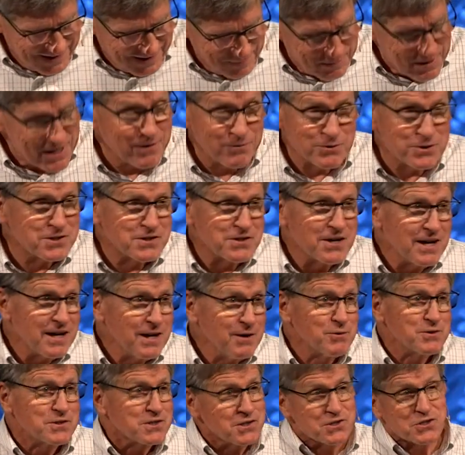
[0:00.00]
I mean, it was,
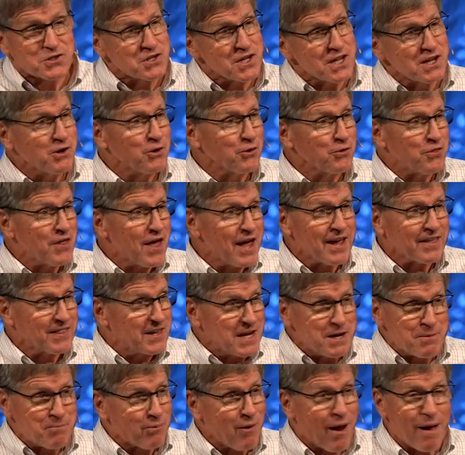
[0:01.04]
it was the single thing
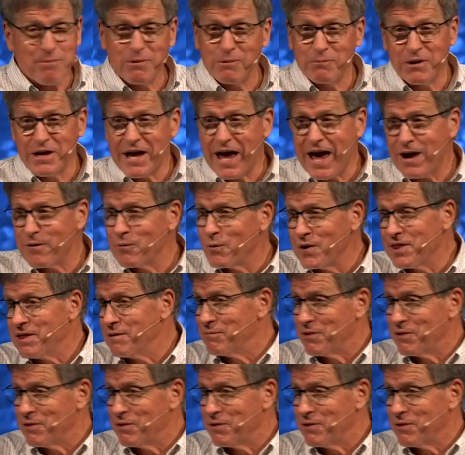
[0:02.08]
that he probably had with